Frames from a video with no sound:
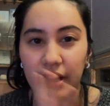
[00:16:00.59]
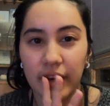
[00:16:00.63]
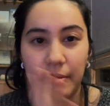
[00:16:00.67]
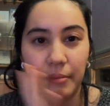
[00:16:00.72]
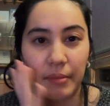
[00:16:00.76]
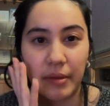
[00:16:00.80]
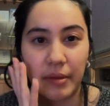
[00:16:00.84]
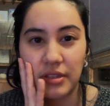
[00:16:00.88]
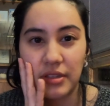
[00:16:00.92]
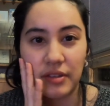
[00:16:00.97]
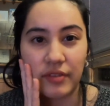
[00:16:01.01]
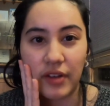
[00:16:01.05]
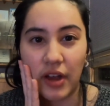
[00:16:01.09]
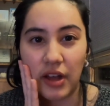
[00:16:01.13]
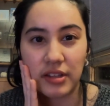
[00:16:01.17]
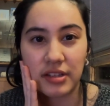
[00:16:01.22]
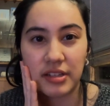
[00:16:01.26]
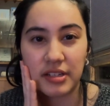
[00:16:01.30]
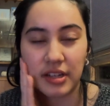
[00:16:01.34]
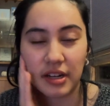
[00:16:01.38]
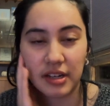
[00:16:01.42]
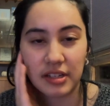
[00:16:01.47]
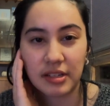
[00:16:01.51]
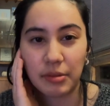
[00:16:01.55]
and it have
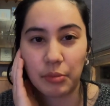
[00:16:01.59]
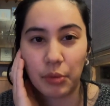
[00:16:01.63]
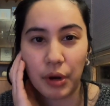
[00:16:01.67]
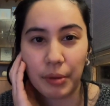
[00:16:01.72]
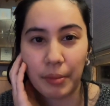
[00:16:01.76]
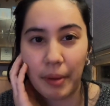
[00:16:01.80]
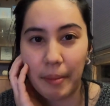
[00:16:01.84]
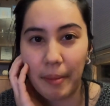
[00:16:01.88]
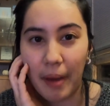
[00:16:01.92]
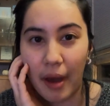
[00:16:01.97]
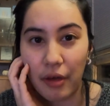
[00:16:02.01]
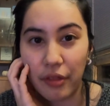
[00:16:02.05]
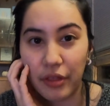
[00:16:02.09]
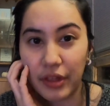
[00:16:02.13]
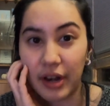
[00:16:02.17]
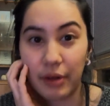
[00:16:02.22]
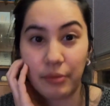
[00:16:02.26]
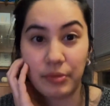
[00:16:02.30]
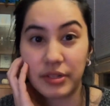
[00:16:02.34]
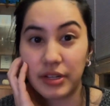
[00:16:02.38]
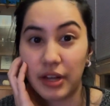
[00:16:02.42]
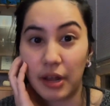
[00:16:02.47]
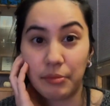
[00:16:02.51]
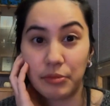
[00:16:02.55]
gotten stuck somewhere in my mouth, and I
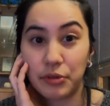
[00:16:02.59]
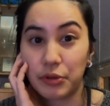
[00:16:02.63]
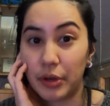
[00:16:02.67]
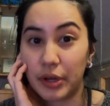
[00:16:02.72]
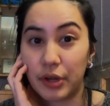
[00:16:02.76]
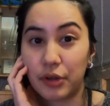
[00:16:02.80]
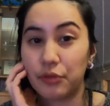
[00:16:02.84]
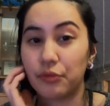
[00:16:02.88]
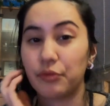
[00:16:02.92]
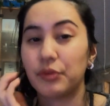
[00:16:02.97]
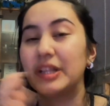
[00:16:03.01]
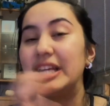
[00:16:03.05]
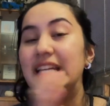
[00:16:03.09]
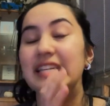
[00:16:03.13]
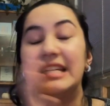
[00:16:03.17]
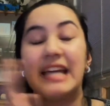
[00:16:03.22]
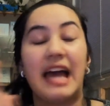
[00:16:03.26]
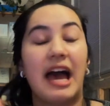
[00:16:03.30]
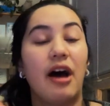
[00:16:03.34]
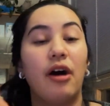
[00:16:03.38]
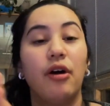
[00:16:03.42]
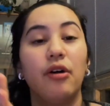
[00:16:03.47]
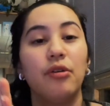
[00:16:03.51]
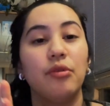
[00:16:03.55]
was numb, so I couldn't really
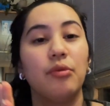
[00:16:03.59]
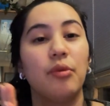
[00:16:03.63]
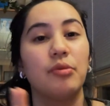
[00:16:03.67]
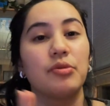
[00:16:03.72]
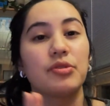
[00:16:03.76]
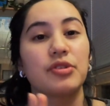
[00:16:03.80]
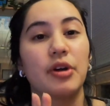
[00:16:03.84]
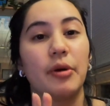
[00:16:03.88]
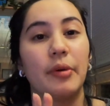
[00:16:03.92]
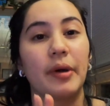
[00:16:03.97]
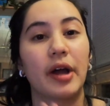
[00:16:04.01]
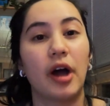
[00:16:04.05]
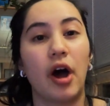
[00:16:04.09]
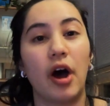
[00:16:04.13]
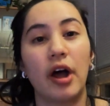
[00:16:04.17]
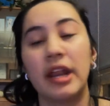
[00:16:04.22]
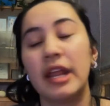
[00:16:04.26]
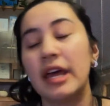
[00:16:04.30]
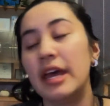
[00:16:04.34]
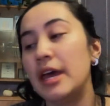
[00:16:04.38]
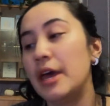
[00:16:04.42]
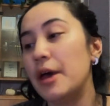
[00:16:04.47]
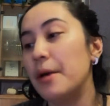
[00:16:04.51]
tell what was going on.